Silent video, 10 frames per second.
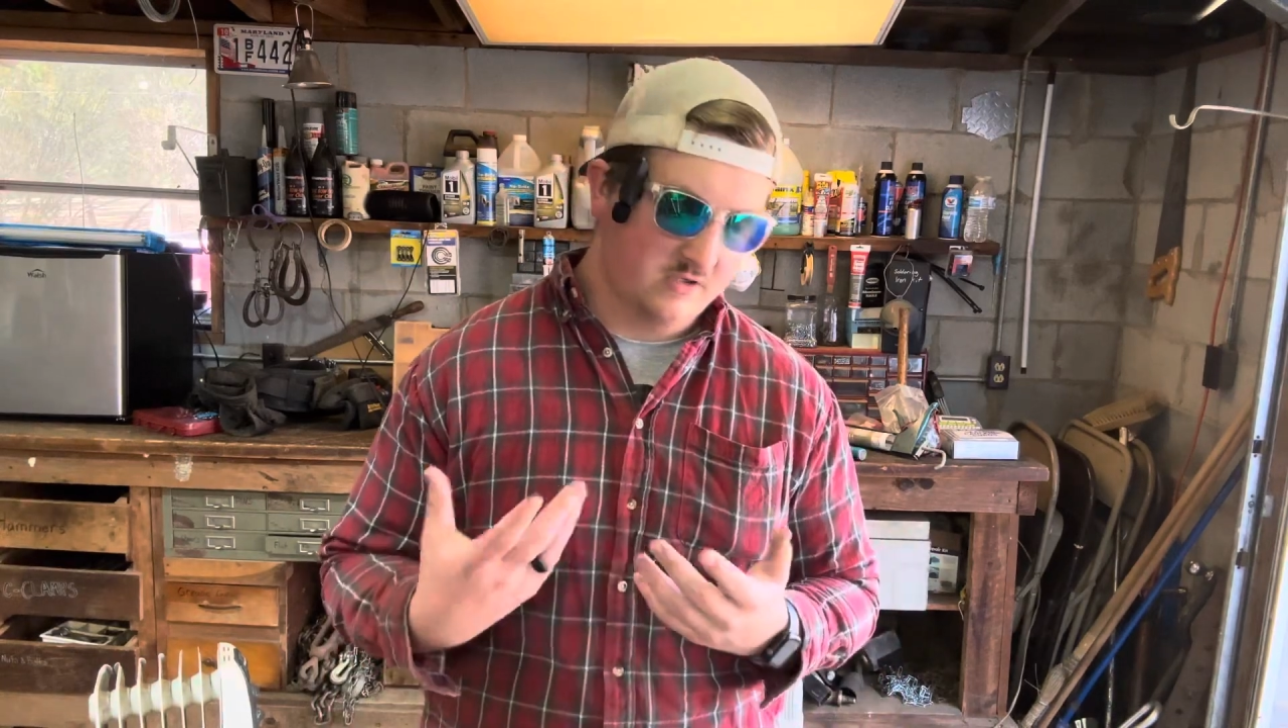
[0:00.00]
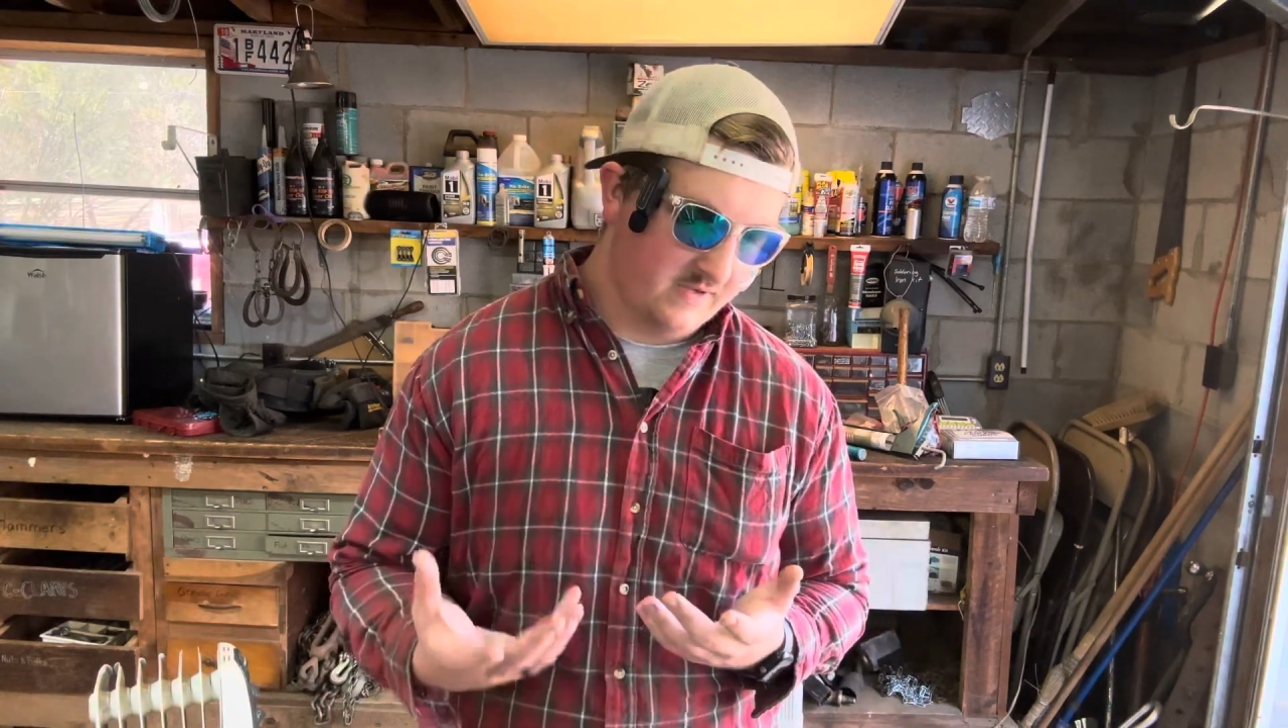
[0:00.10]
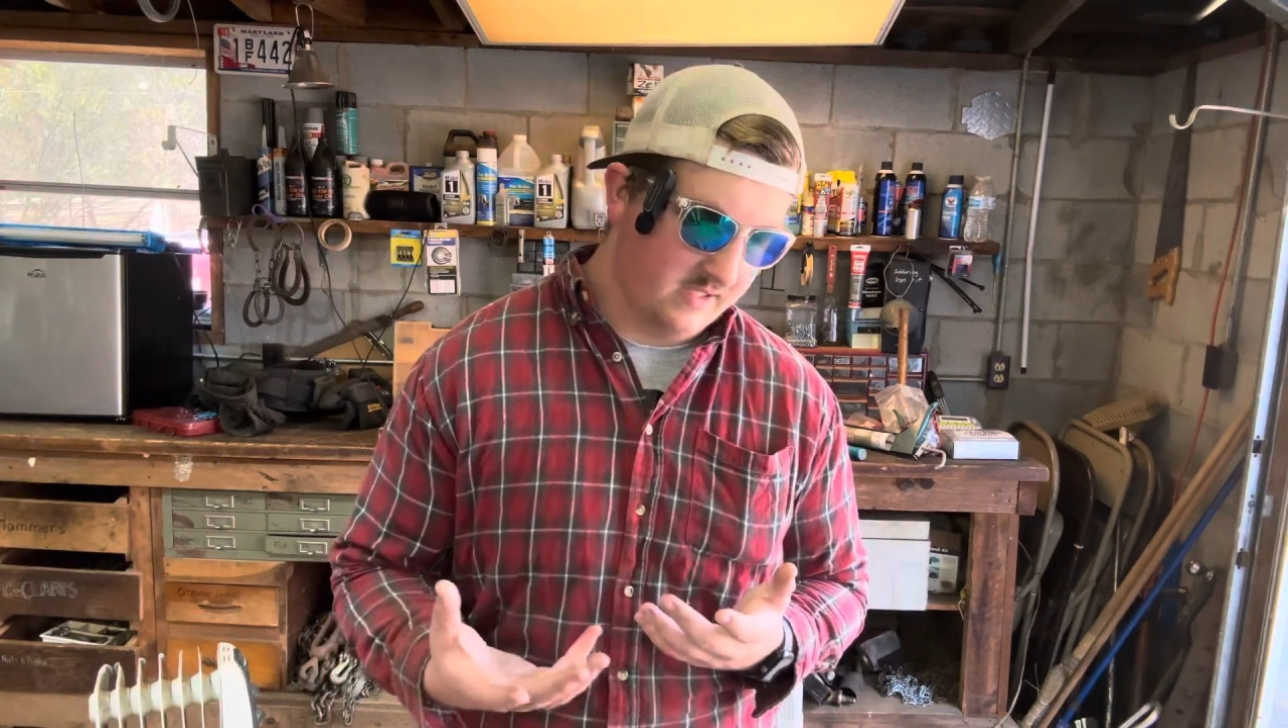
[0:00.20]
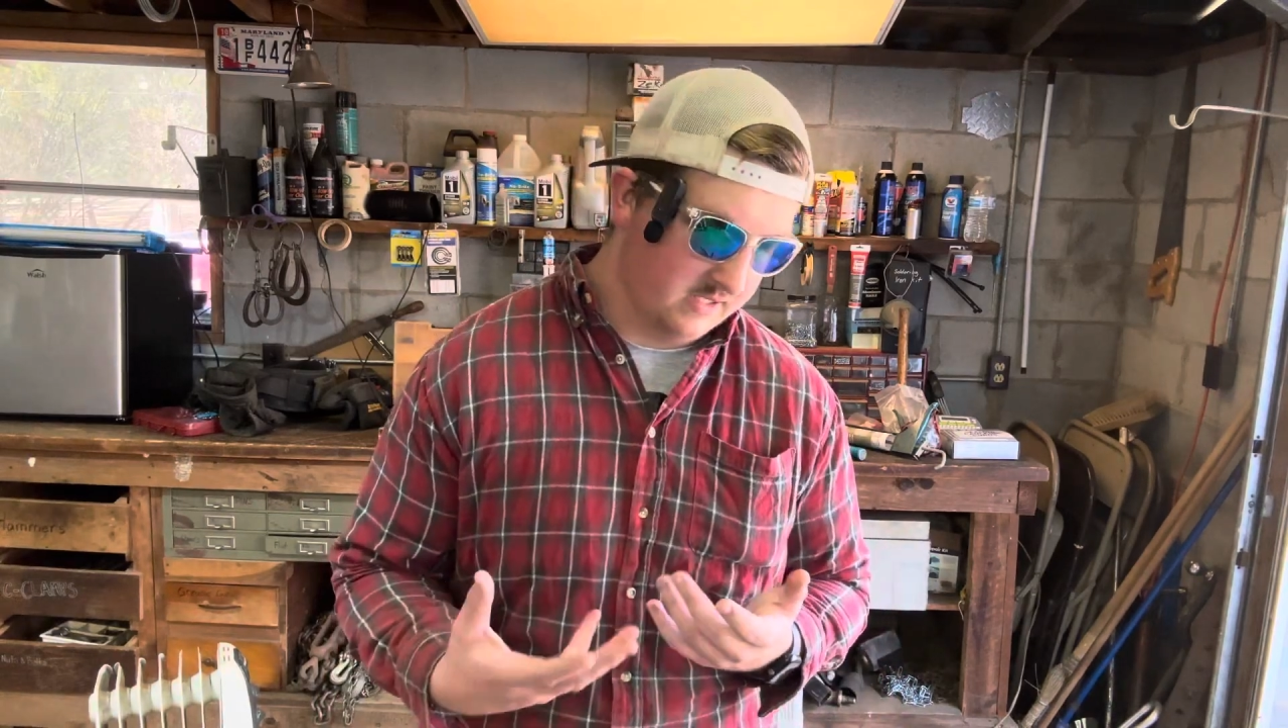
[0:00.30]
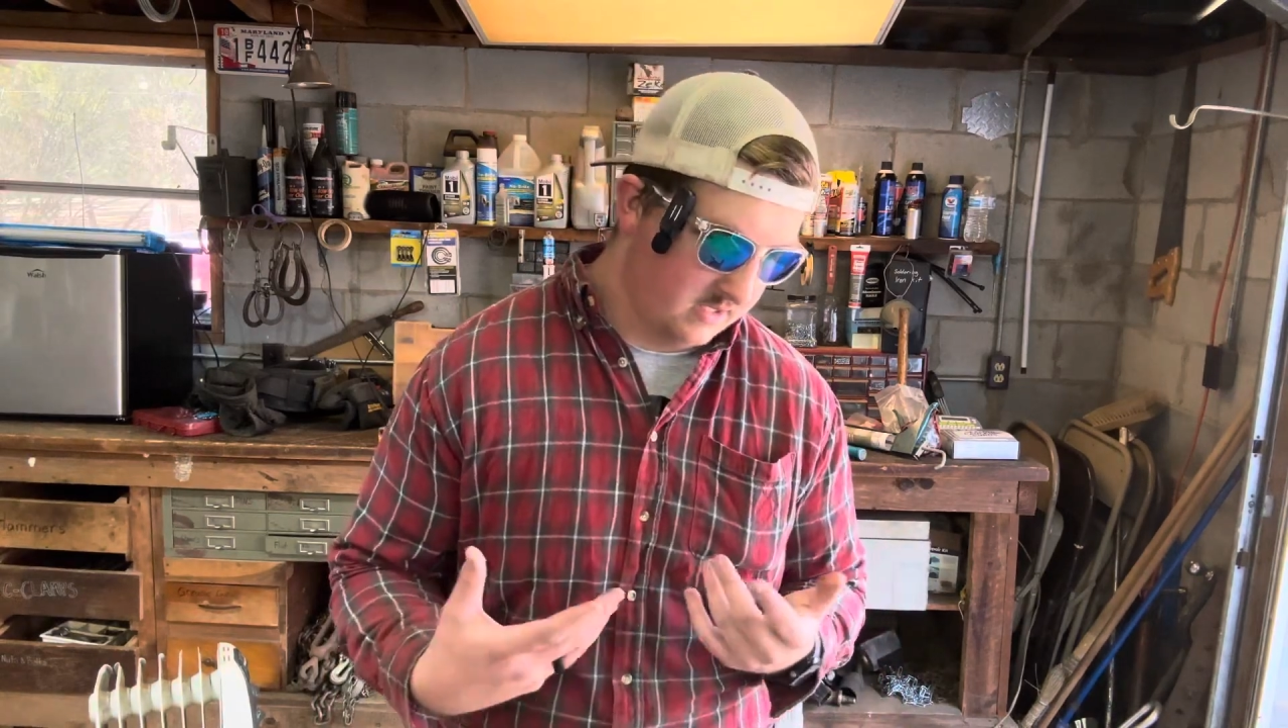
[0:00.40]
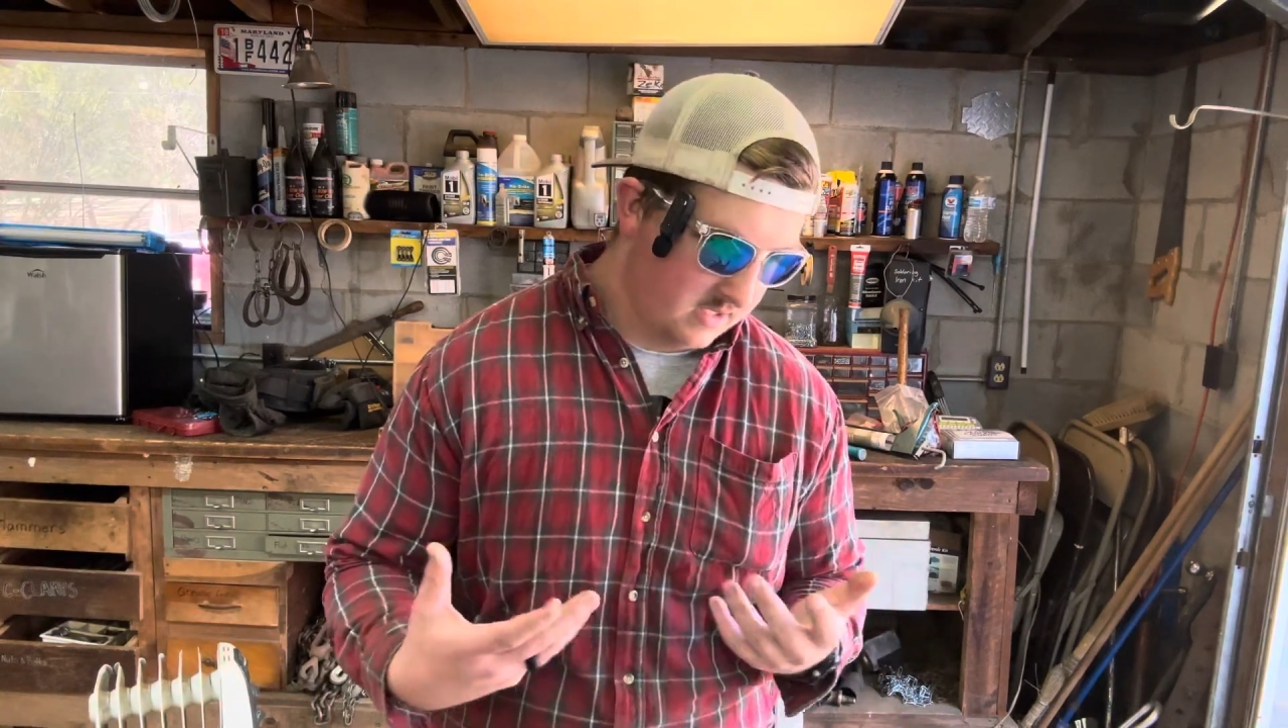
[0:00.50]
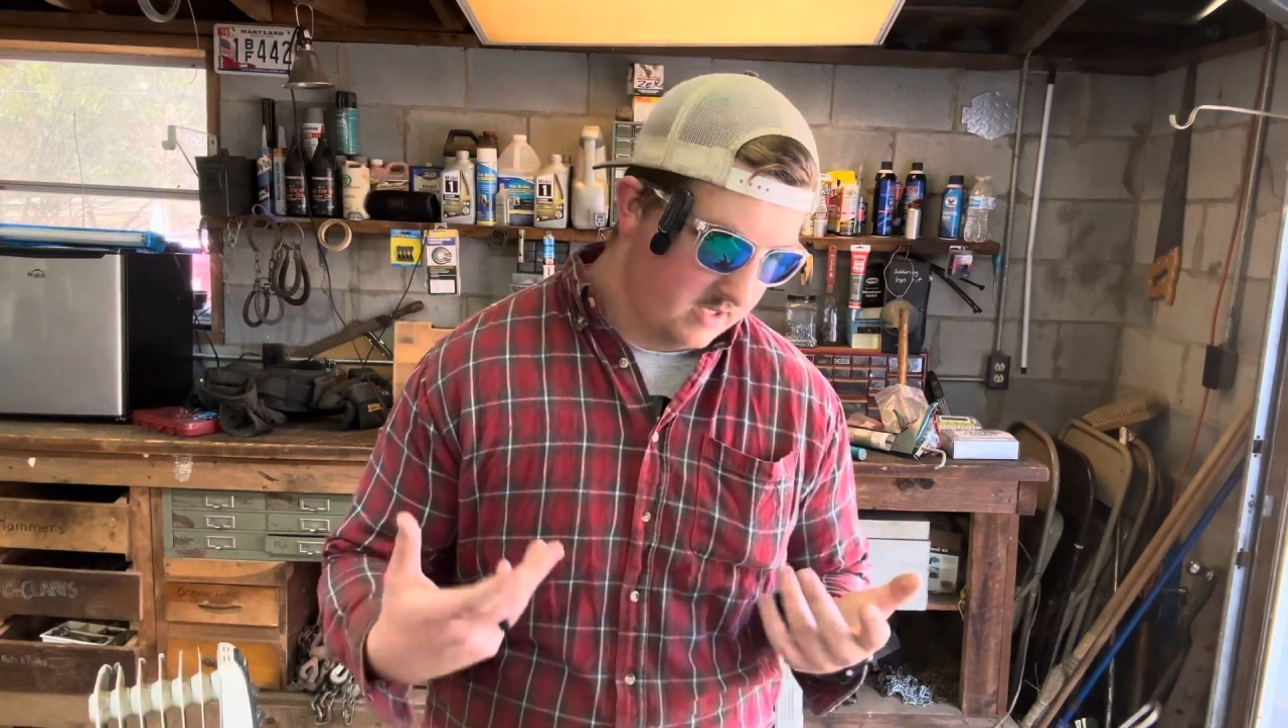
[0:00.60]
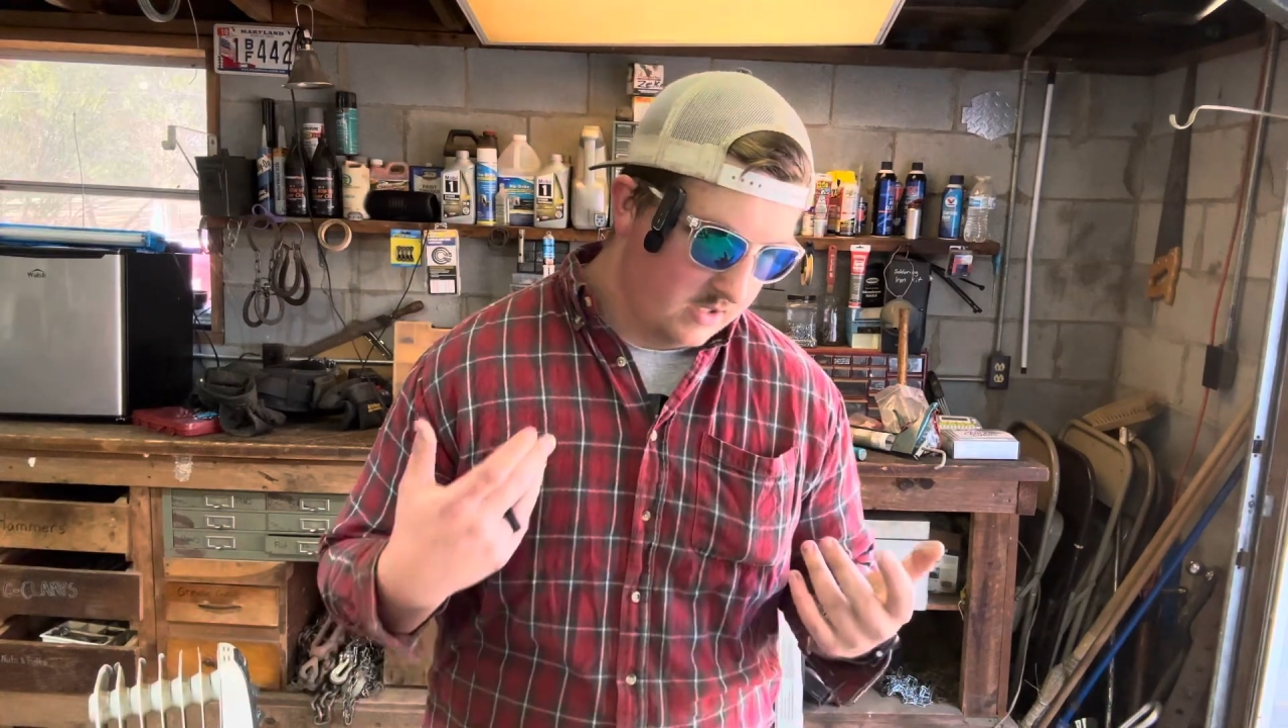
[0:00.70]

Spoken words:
you're thinking.